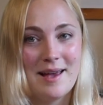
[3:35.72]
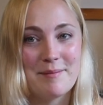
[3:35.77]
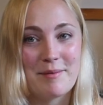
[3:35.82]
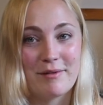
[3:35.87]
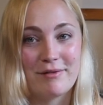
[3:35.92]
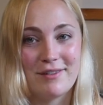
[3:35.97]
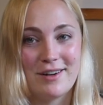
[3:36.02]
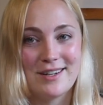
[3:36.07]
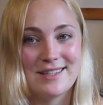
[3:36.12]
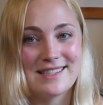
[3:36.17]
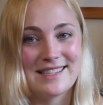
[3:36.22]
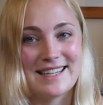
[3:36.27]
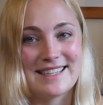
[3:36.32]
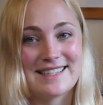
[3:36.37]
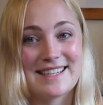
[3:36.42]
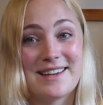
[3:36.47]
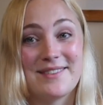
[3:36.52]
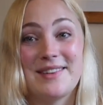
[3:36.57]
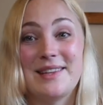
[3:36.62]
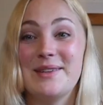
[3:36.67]
But first,
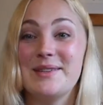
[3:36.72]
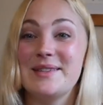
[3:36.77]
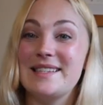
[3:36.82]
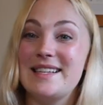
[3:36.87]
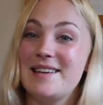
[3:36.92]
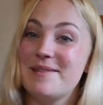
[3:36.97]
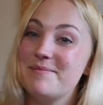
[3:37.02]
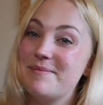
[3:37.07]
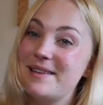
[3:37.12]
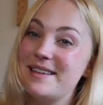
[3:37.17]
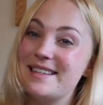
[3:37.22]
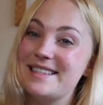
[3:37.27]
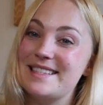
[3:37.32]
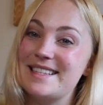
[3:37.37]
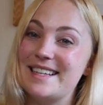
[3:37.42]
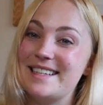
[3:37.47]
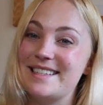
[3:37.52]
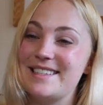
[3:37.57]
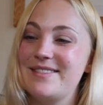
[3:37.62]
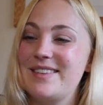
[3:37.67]
let's have a little sip.
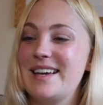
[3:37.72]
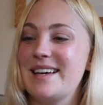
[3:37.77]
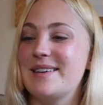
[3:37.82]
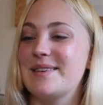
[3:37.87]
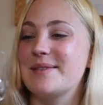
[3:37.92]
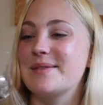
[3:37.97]
Slàinte.